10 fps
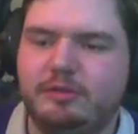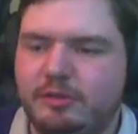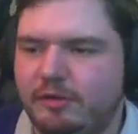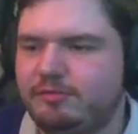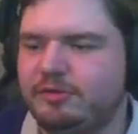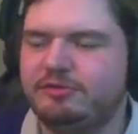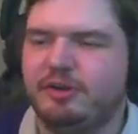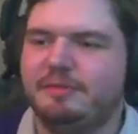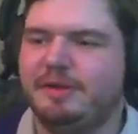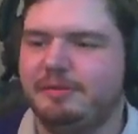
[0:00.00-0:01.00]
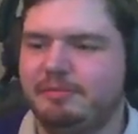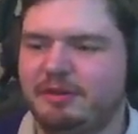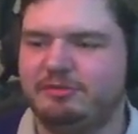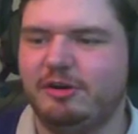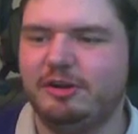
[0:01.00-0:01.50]
They're frustrating me. My
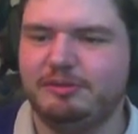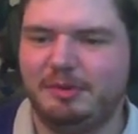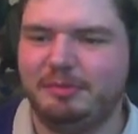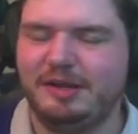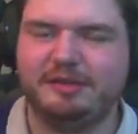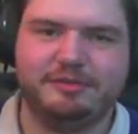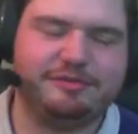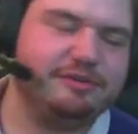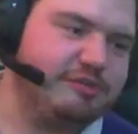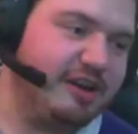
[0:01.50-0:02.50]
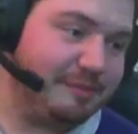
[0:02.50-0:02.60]
players are frustrating